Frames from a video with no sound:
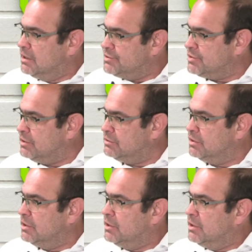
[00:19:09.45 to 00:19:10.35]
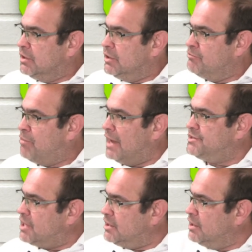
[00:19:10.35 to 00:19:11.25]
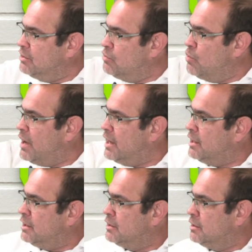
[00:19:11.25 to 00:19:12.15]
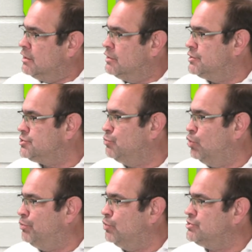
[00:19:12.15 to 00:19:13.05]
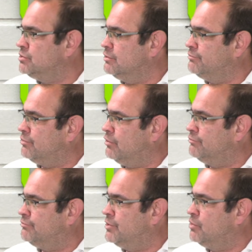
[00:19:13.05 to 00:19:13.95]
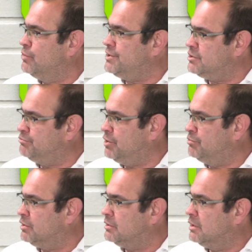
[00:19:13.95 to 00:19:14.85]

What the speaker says: So by taking away the small portion of the richer people